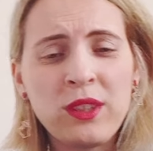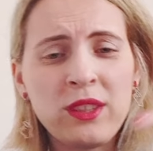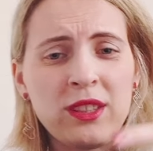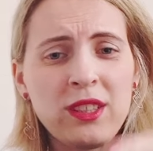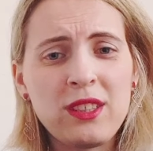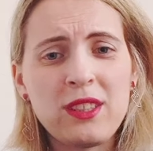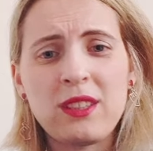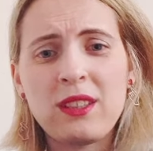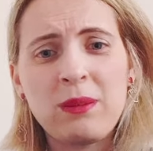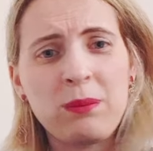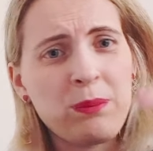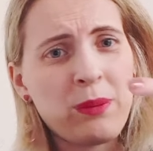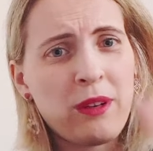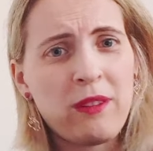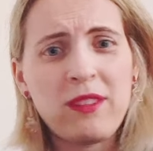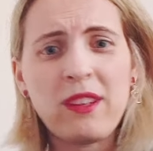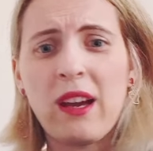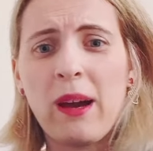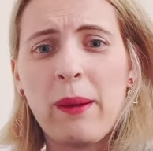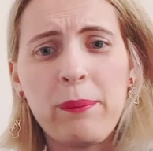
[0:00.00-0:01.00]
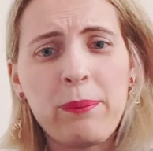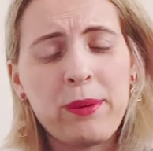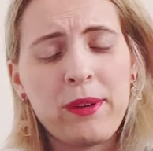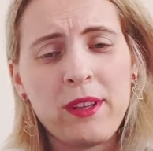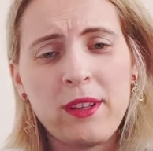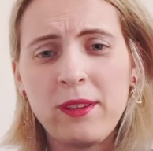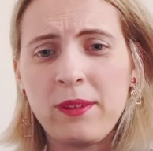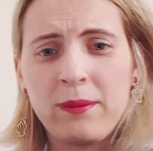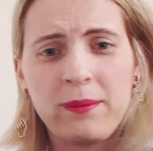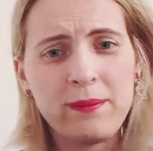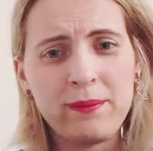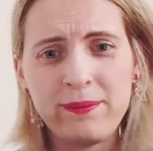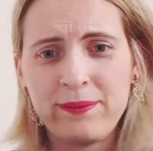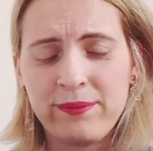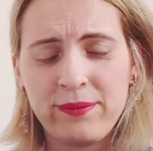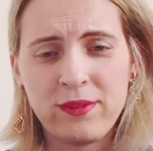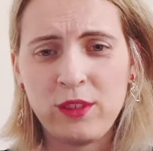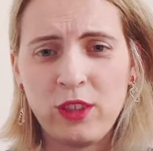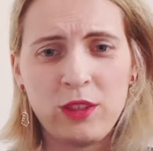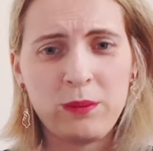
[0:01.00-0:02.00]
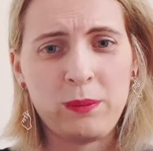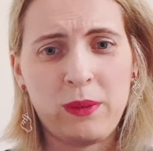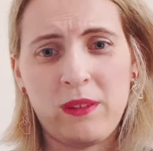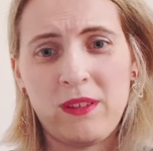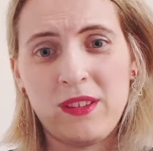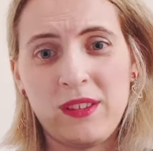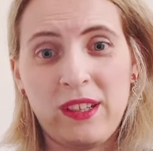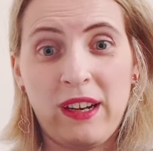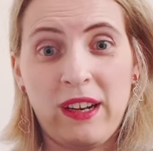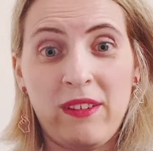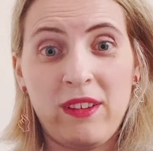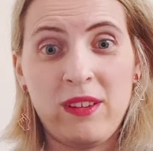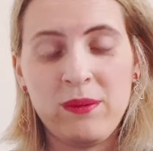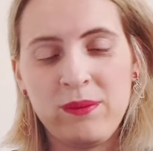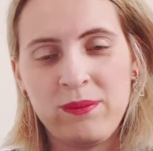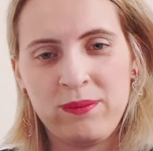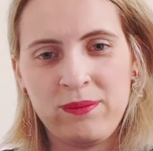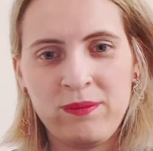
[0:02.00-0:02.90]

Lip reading: It is 1. April, not 1. travanj.